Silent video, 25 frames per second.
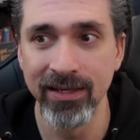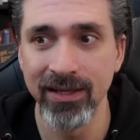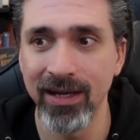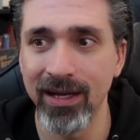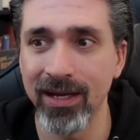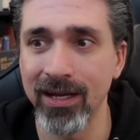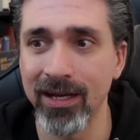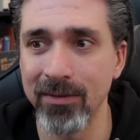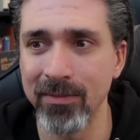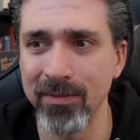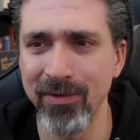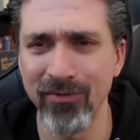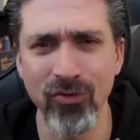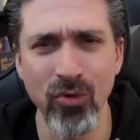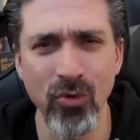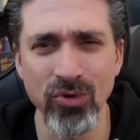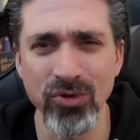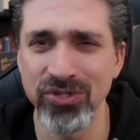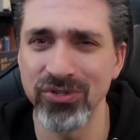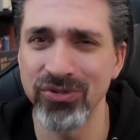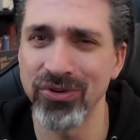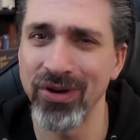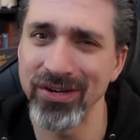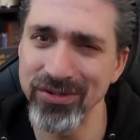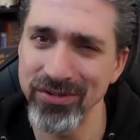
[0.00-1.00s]
Of course,
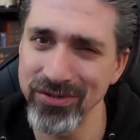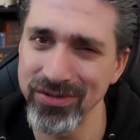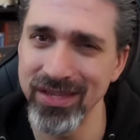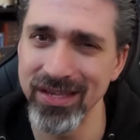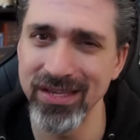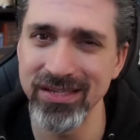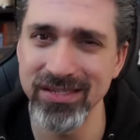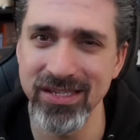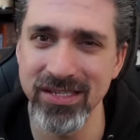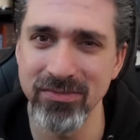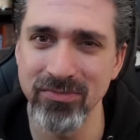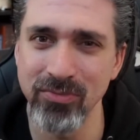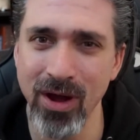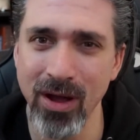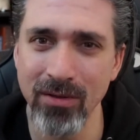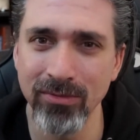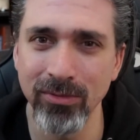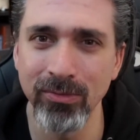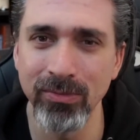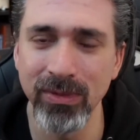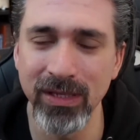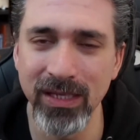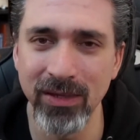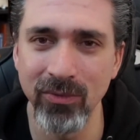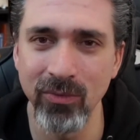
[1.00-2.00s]
Stranger Things is
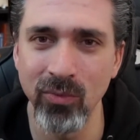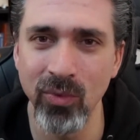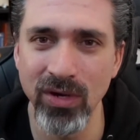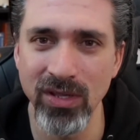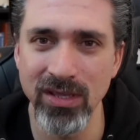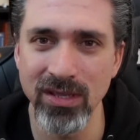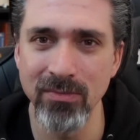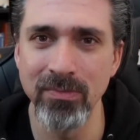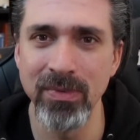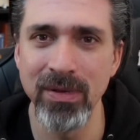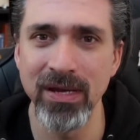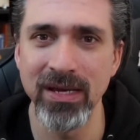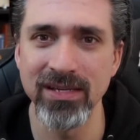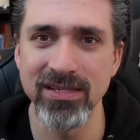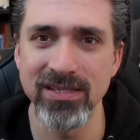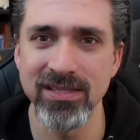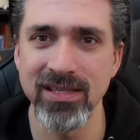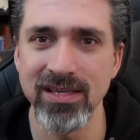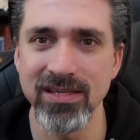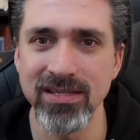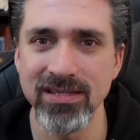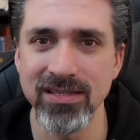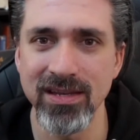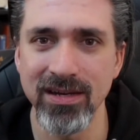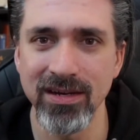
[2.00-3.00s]
probably one of the biggest
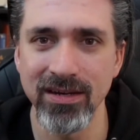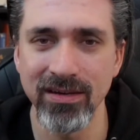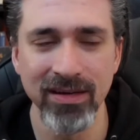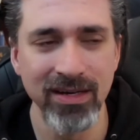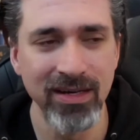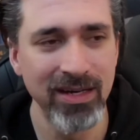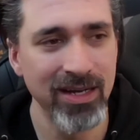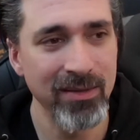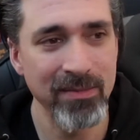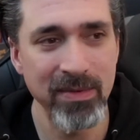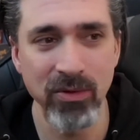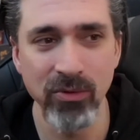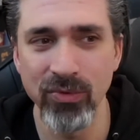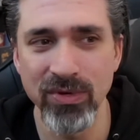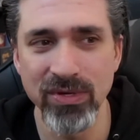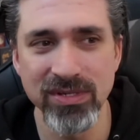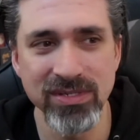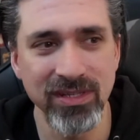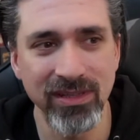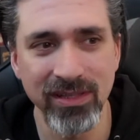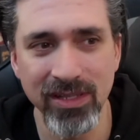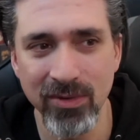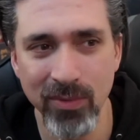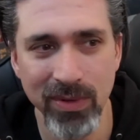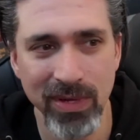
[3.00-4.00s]
things there. I mean,
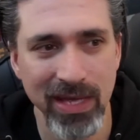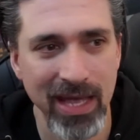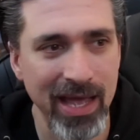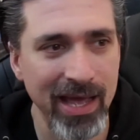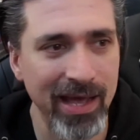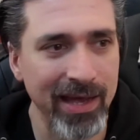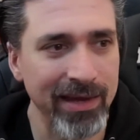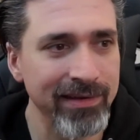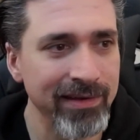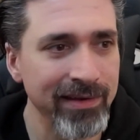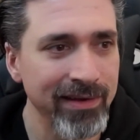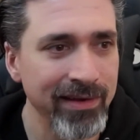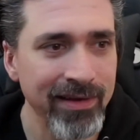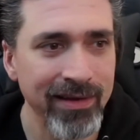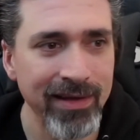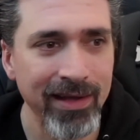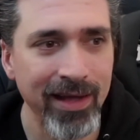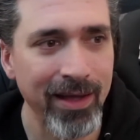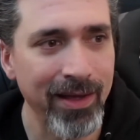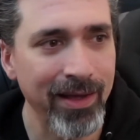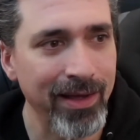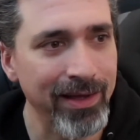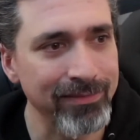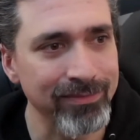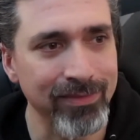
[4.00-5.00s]
recently we had,
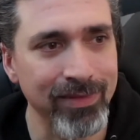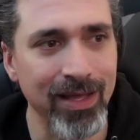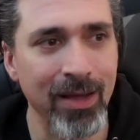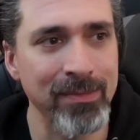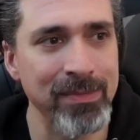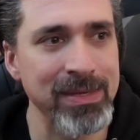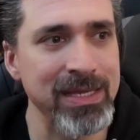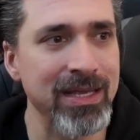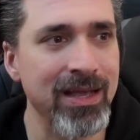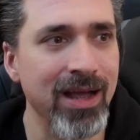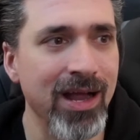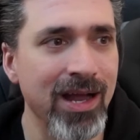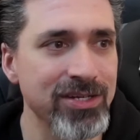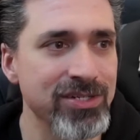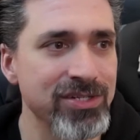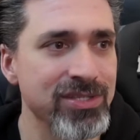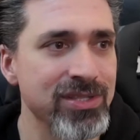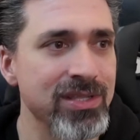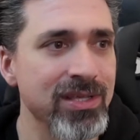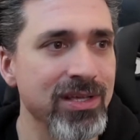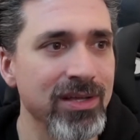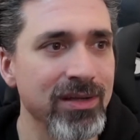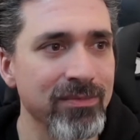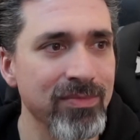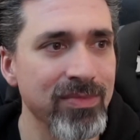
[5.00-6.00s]

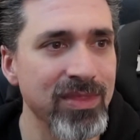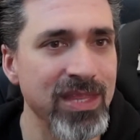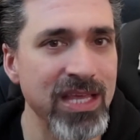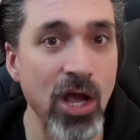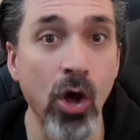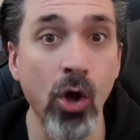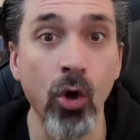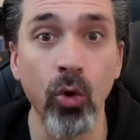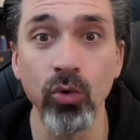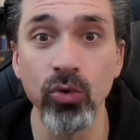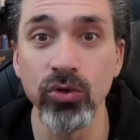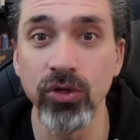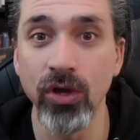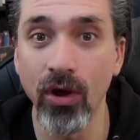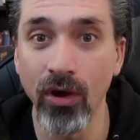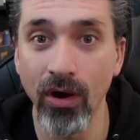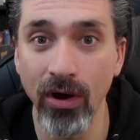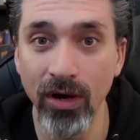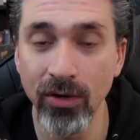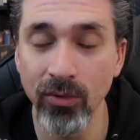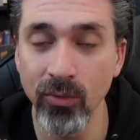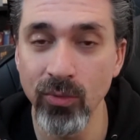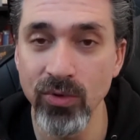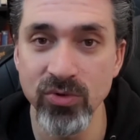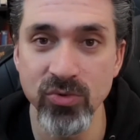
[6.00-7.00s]
the Old
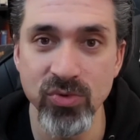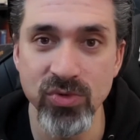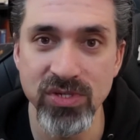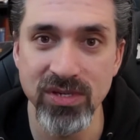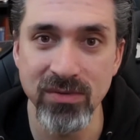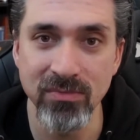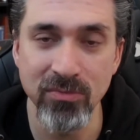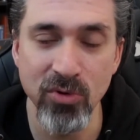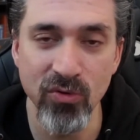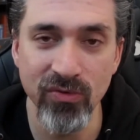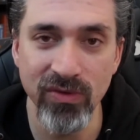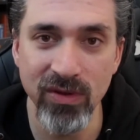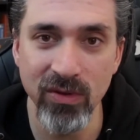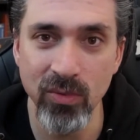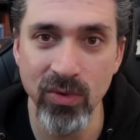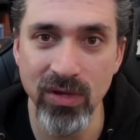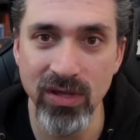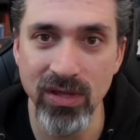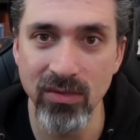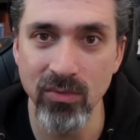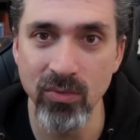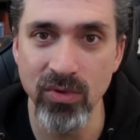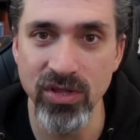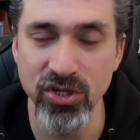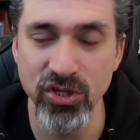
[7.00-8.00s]
Guard, which was a movie
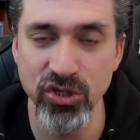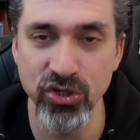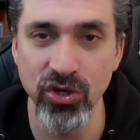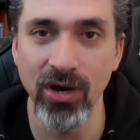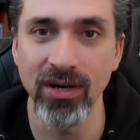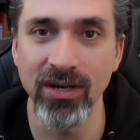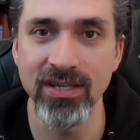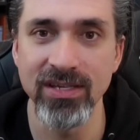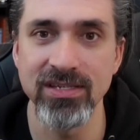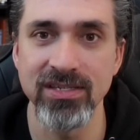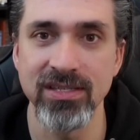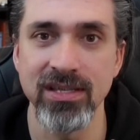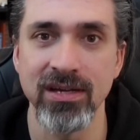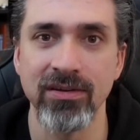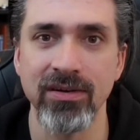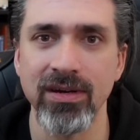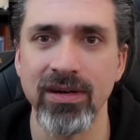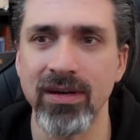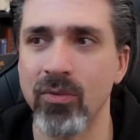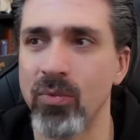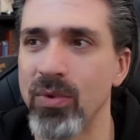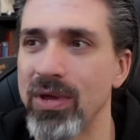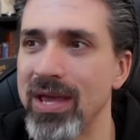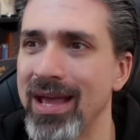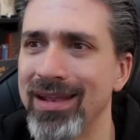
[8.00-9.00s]
with Charlize
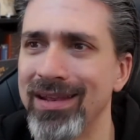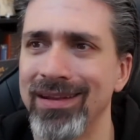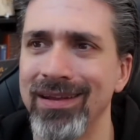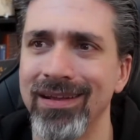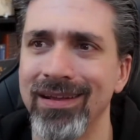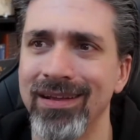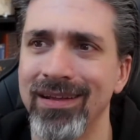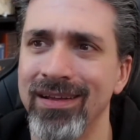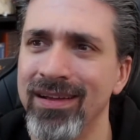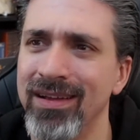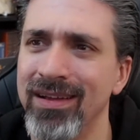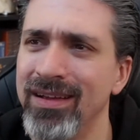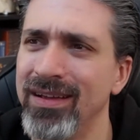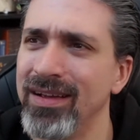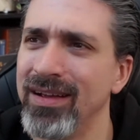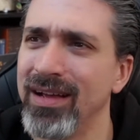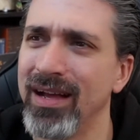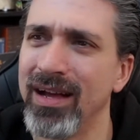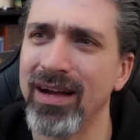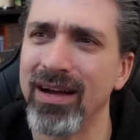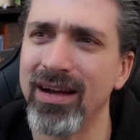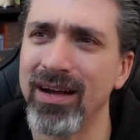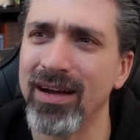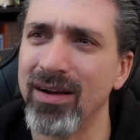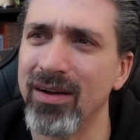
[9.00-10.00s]
Theron. We had the,
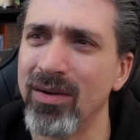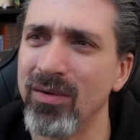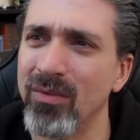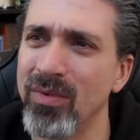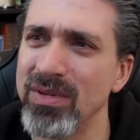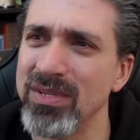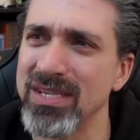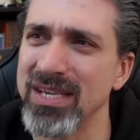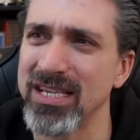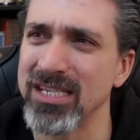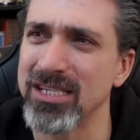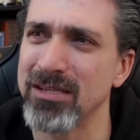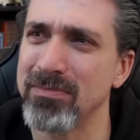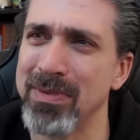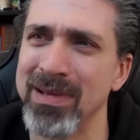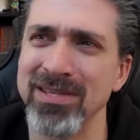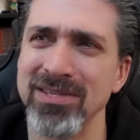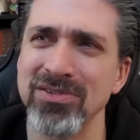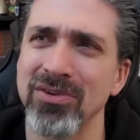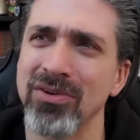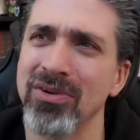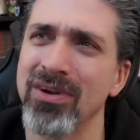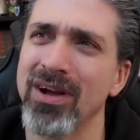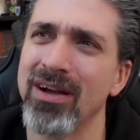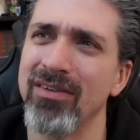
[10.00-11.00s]
was it
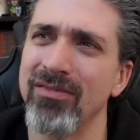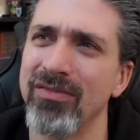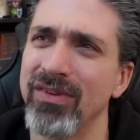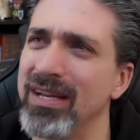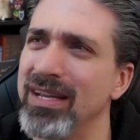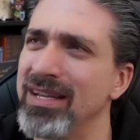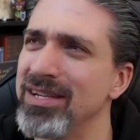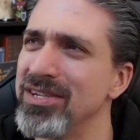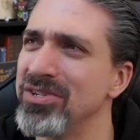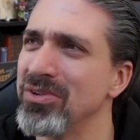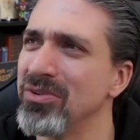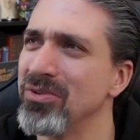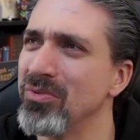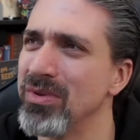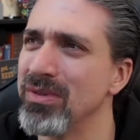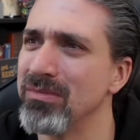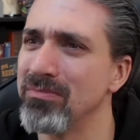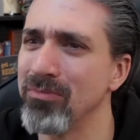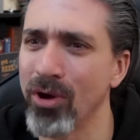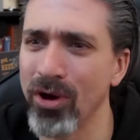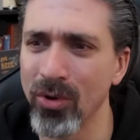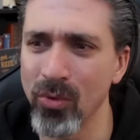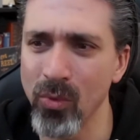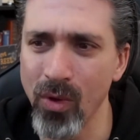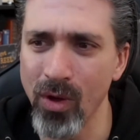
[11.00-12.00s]
Spencer Confidential with
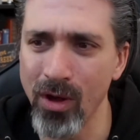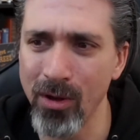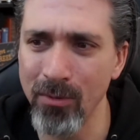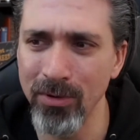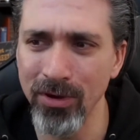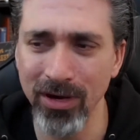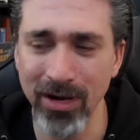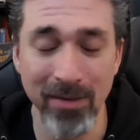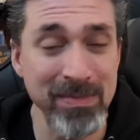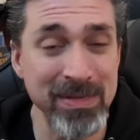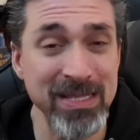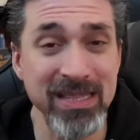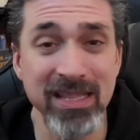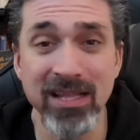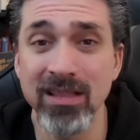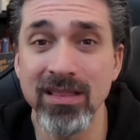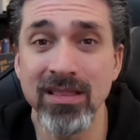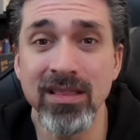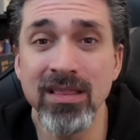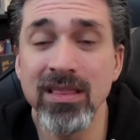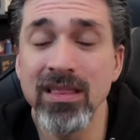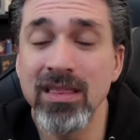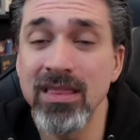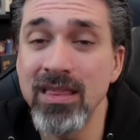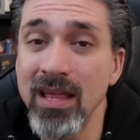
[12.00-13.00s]
Mark Wahlberg? I
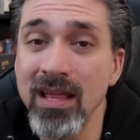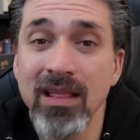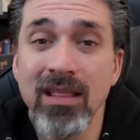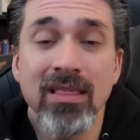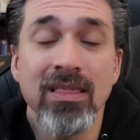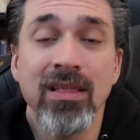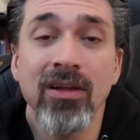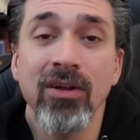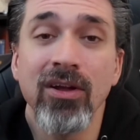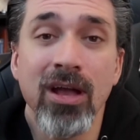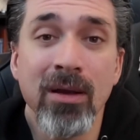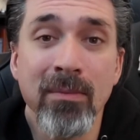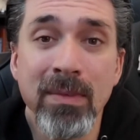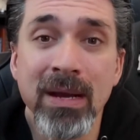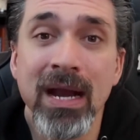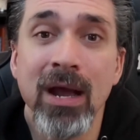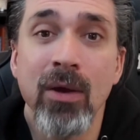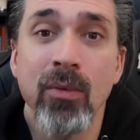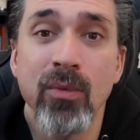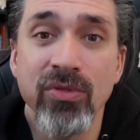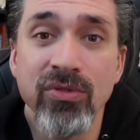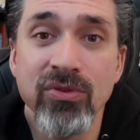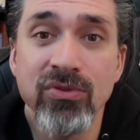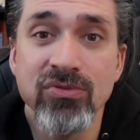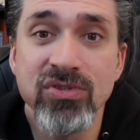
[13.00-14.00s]
mean, they're coming out
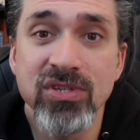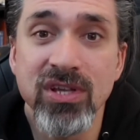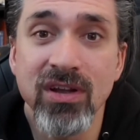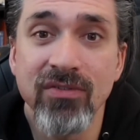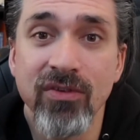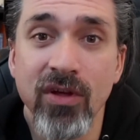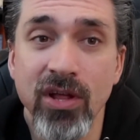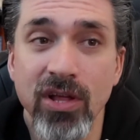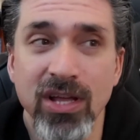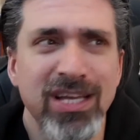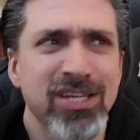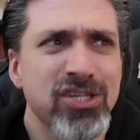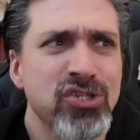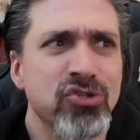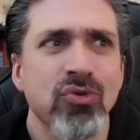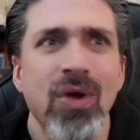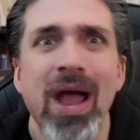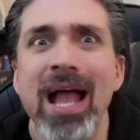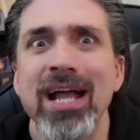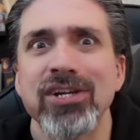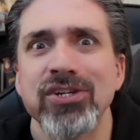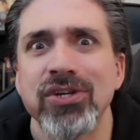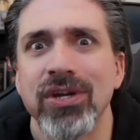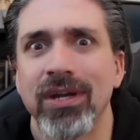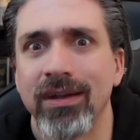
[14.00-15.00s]
with new stuff like
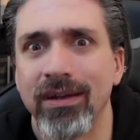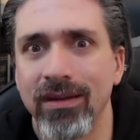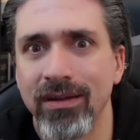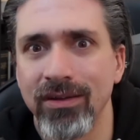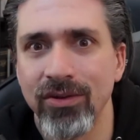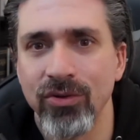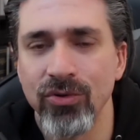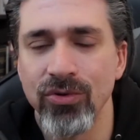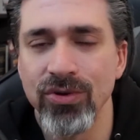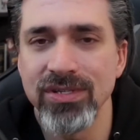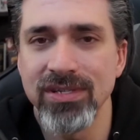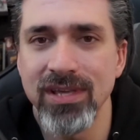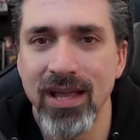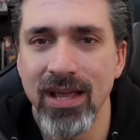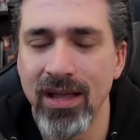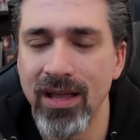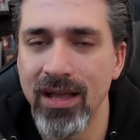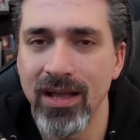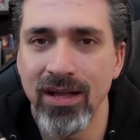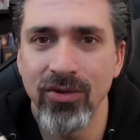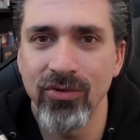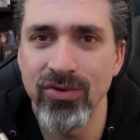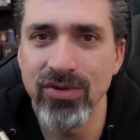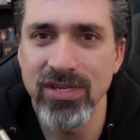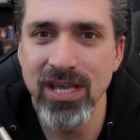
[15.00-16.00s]
Extraction, Chris
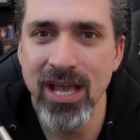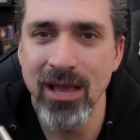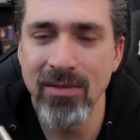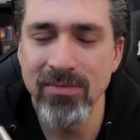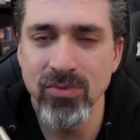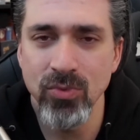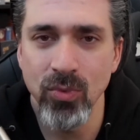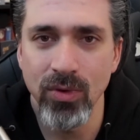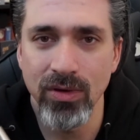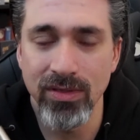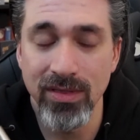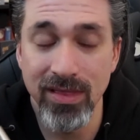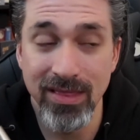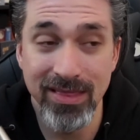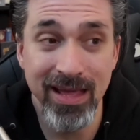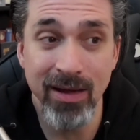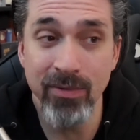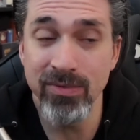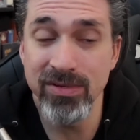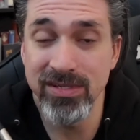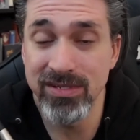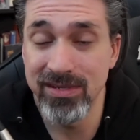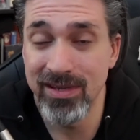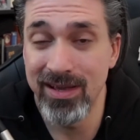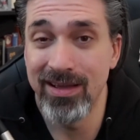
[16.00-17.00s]
Hemsworth. That
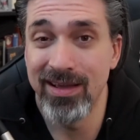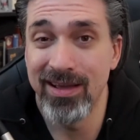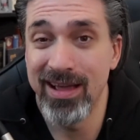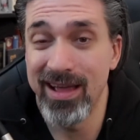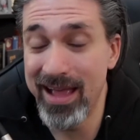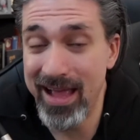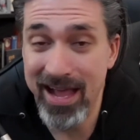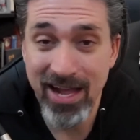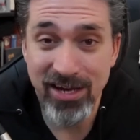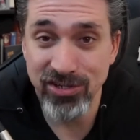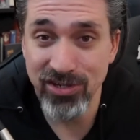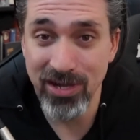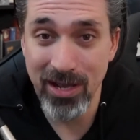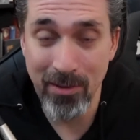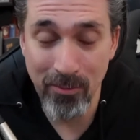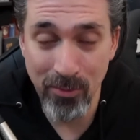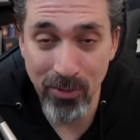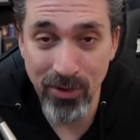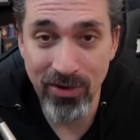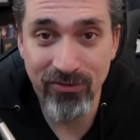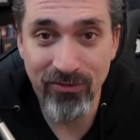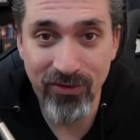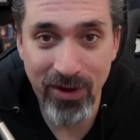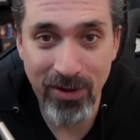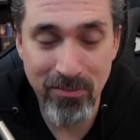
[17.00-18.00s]
was actually a
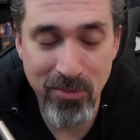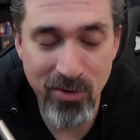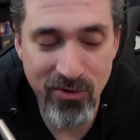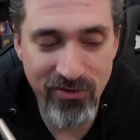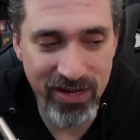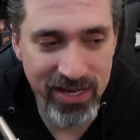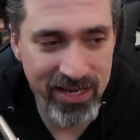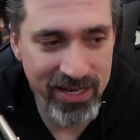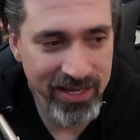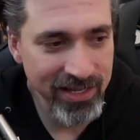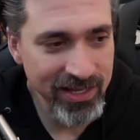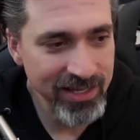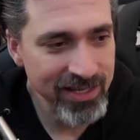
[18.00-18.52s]
pretty fun movie.